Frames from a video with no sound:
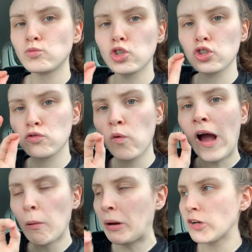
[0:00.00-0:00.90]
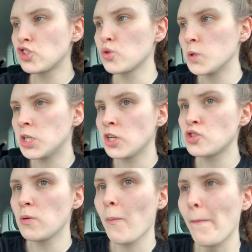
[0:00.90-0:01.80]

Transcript: The right amount of saltiness.